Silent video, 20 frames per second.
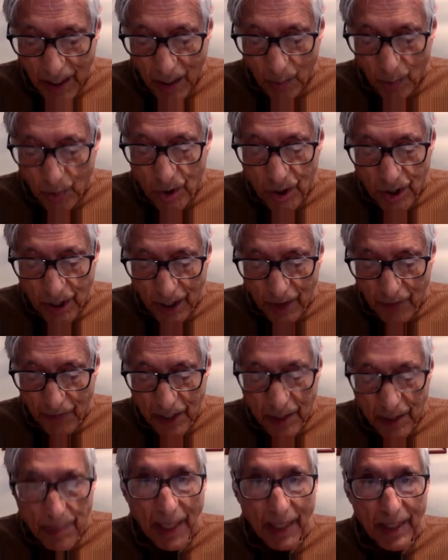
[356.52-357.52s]
would serve
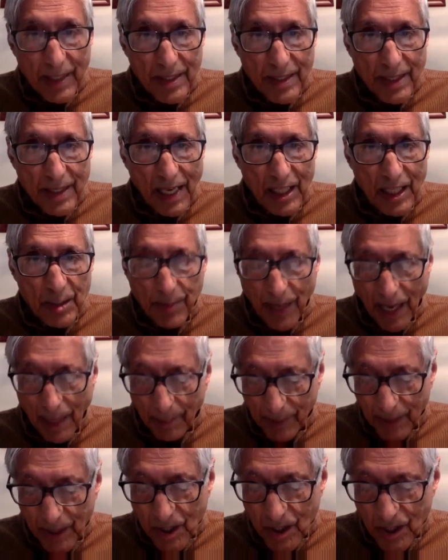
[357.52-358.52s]
as Pakistan's prime
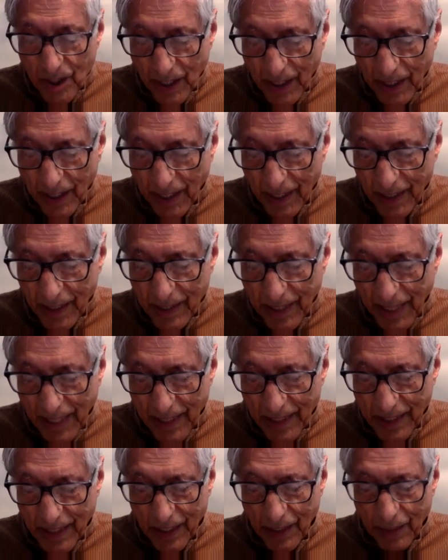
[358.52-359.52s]
minister in the
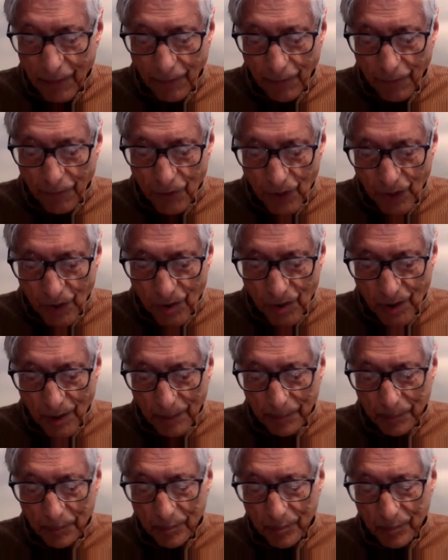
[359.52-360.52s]
1950s.
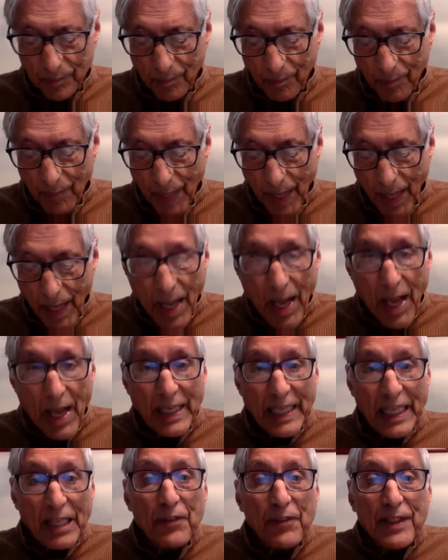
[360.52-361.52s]

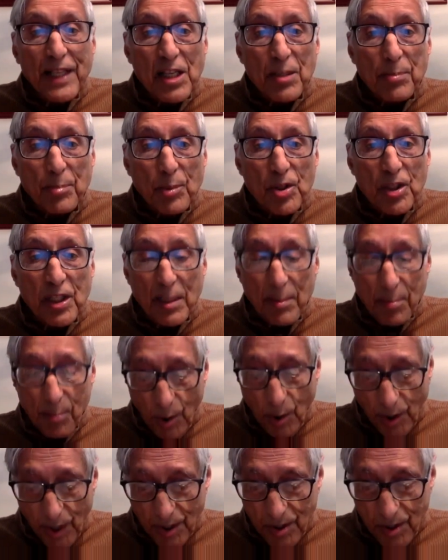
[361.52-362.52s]
Even as Muslim
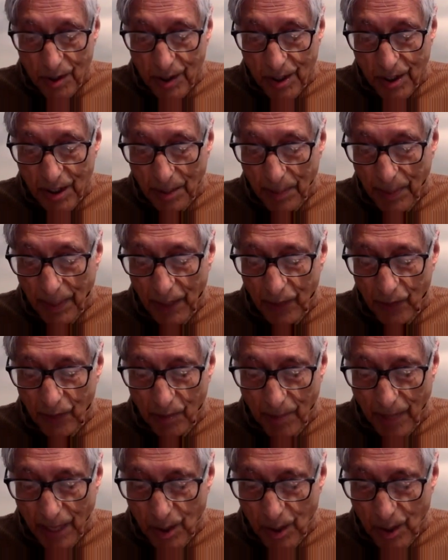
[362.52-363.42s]
boys disappeared from my